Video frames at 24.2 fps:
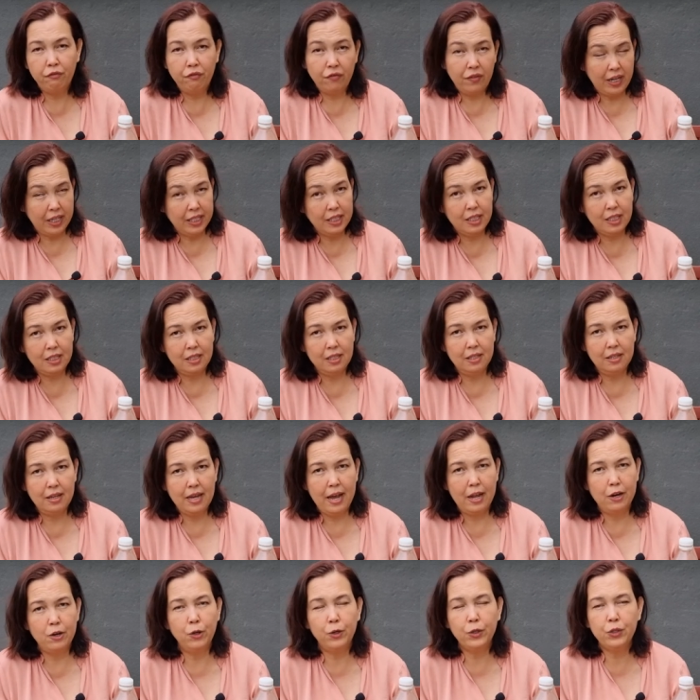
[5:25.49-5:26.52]
faster
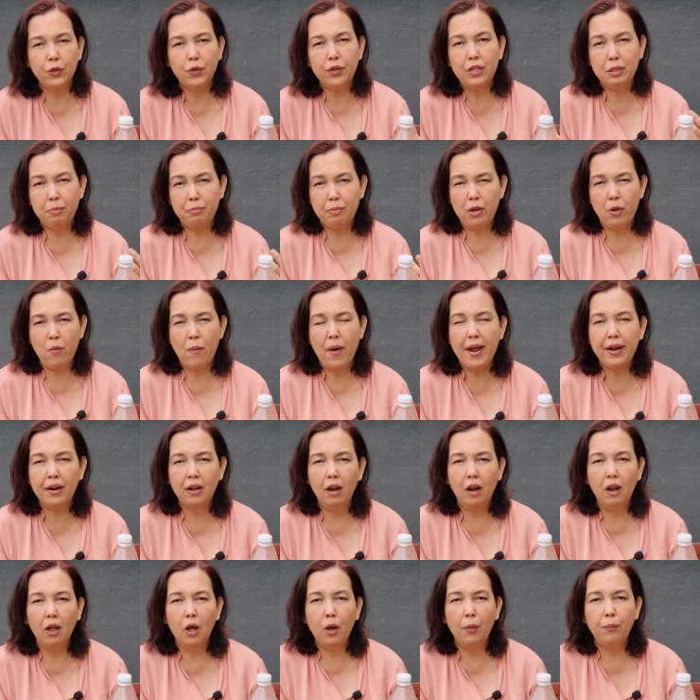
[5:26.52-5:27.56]
and also it prevent a
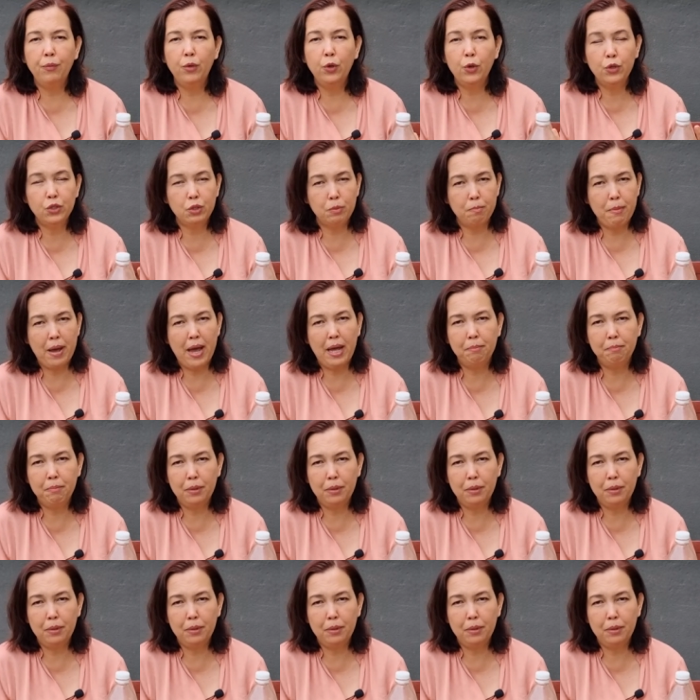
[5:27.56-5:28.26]
lot of those bad